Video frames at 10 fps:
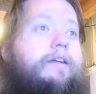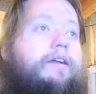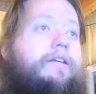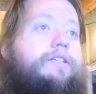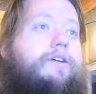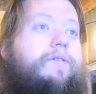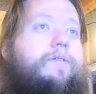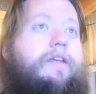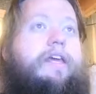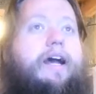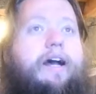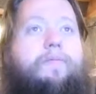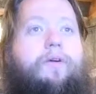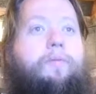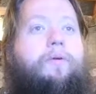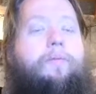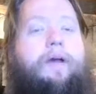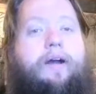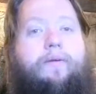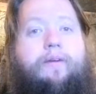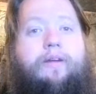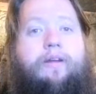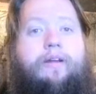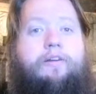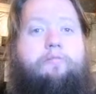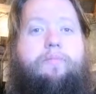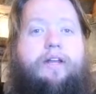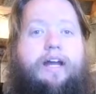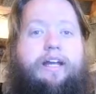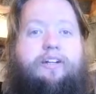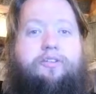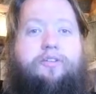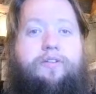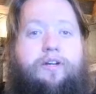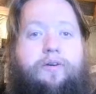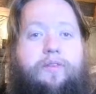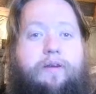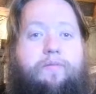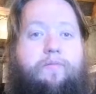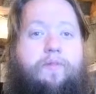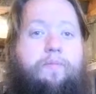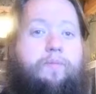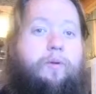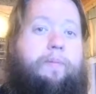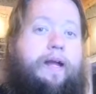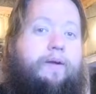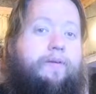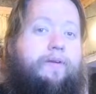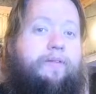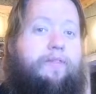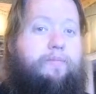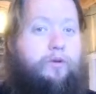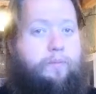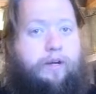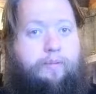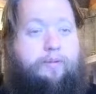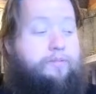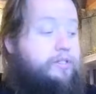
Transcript: So, yeah, I want more power, but I also know that the more power, the more problems.